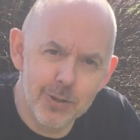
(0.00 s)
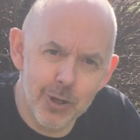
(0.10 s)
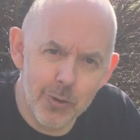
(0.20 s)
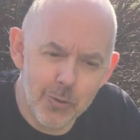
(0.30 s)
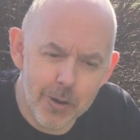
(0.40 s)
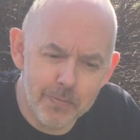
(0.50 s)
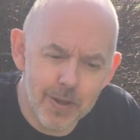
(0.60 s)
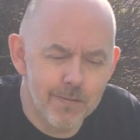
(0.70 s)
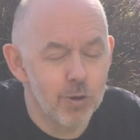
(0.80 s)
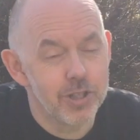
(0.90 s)
So, um,
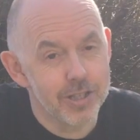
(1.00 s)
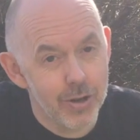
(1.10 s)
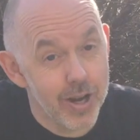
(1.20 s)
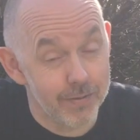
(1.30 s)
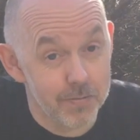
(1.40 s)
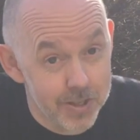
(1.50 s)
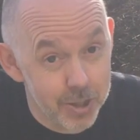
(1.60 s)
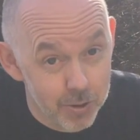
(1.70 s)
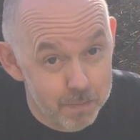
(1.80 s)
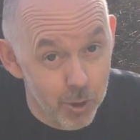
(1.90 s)
unfortunately, I don't have a
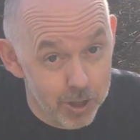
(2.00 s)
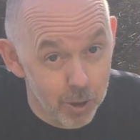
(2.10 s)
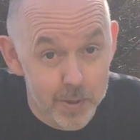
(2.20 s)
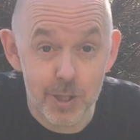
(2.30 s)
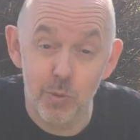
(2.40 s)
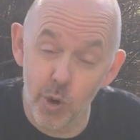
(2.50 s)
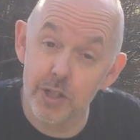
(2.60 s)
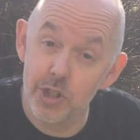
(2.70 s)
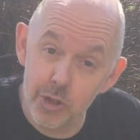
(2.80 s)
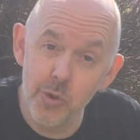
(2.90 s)
video of Bogolopolis, but what
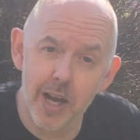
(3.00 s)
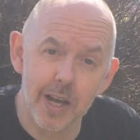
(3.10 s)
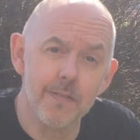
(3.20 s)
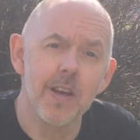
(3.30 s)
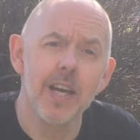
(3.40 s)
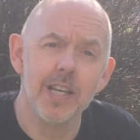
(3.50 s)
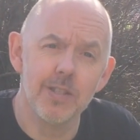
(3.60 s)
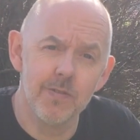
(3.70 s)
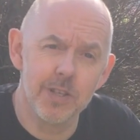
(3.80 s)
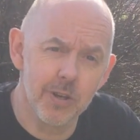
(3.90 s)
I do have
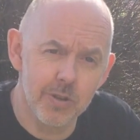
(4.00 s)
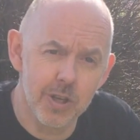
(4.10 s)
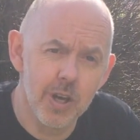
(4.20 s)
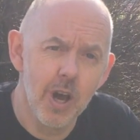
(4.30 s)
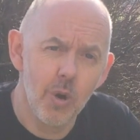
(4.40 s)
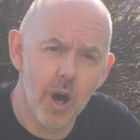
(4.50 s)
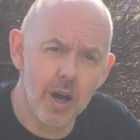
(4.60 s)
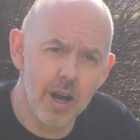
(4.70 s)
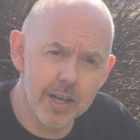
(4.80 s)
is a video that uh,